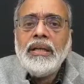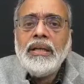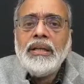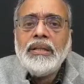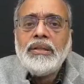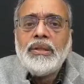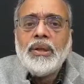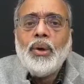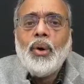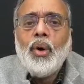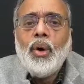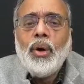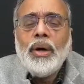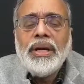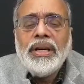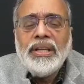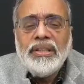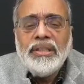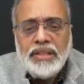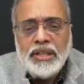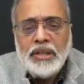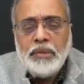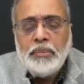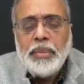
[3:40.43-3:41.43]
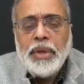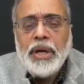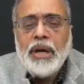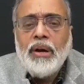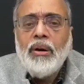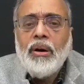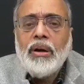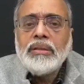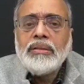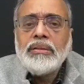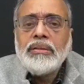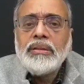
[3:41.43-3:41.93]
So is it
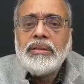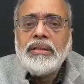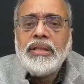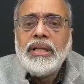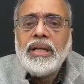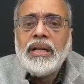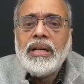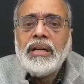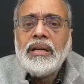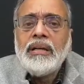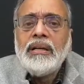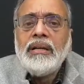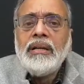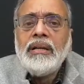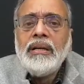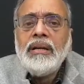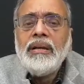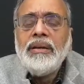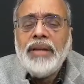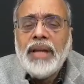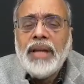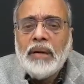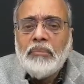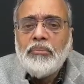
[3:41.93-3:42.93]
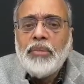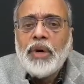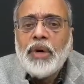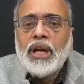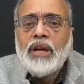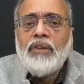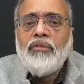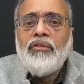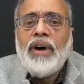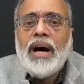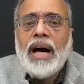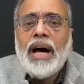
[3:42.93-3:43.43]
because the
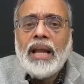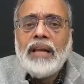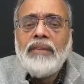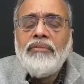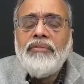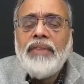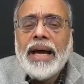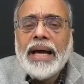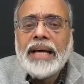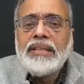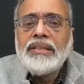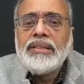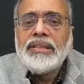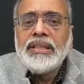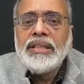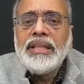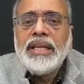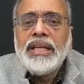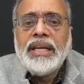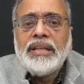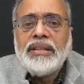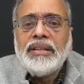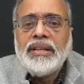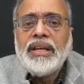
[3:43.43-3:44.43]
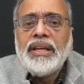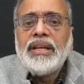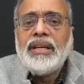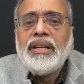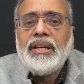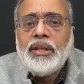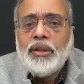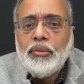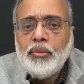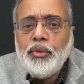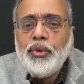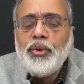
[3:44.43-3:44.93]
number of
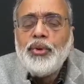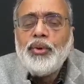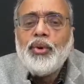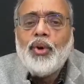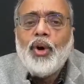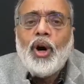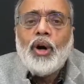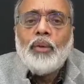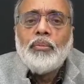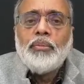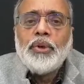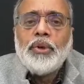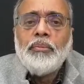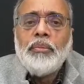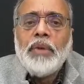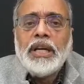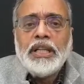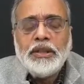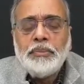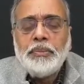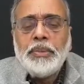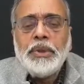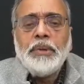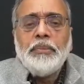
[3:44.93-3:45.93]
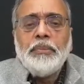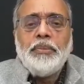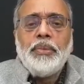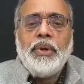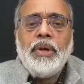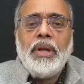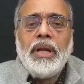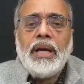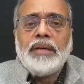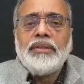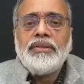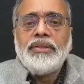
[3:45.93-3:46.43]
unvaccinated, immune-compromised
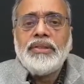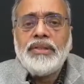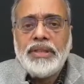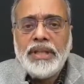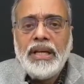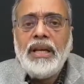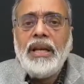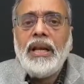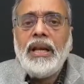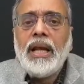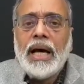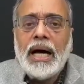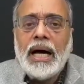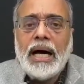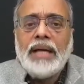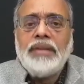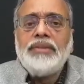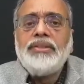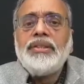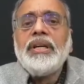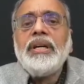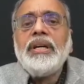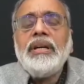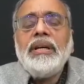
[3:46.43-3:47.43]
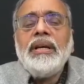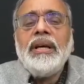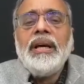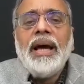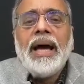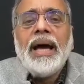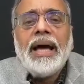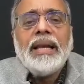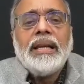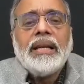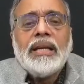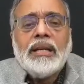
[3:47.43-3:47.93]
people are still large.
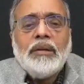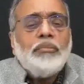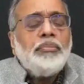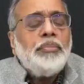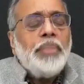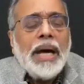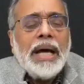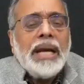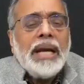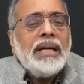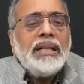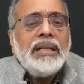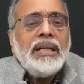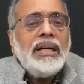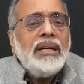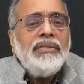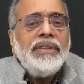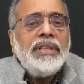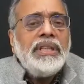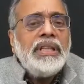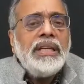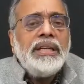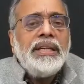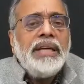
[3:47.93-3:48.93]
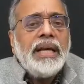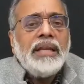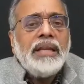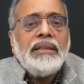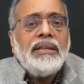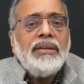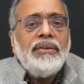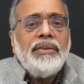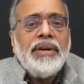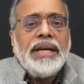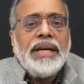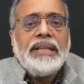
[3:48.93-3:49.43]
And comparatively, the
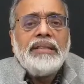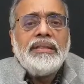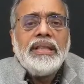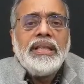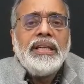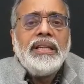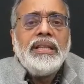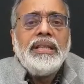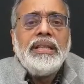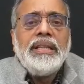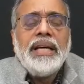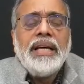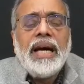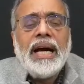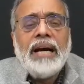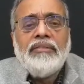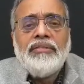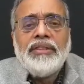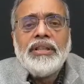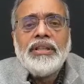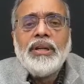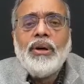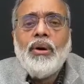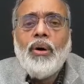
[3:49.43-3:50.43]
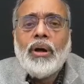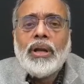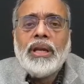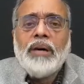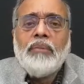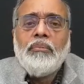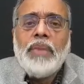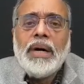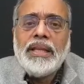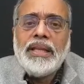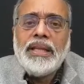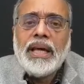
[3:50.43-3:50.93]
death rates in India haven't
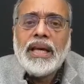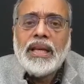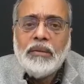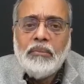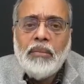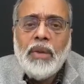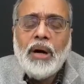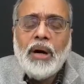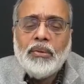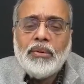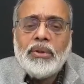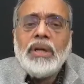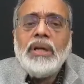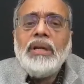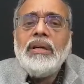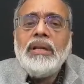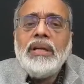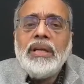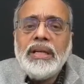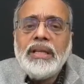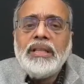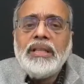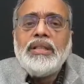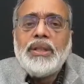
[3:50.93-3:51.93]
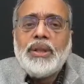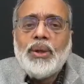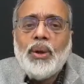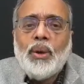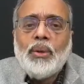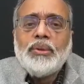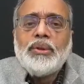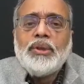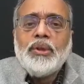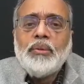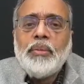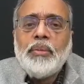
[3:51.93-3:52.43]
gone up by that amount. Is it
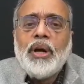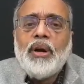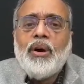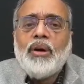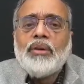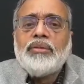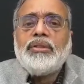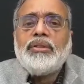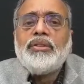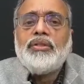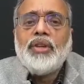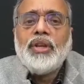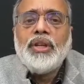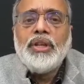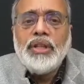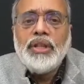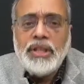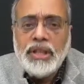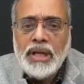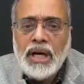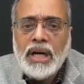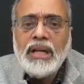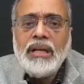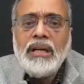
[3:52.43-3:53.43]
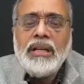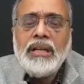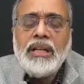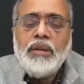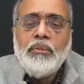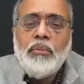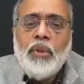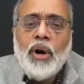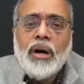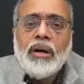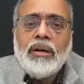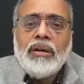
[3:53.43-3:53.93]
also because it's a younger
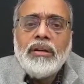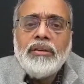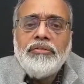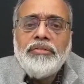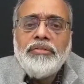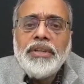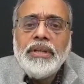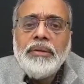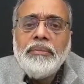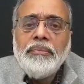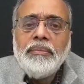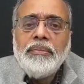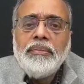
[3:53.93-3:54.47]
demography?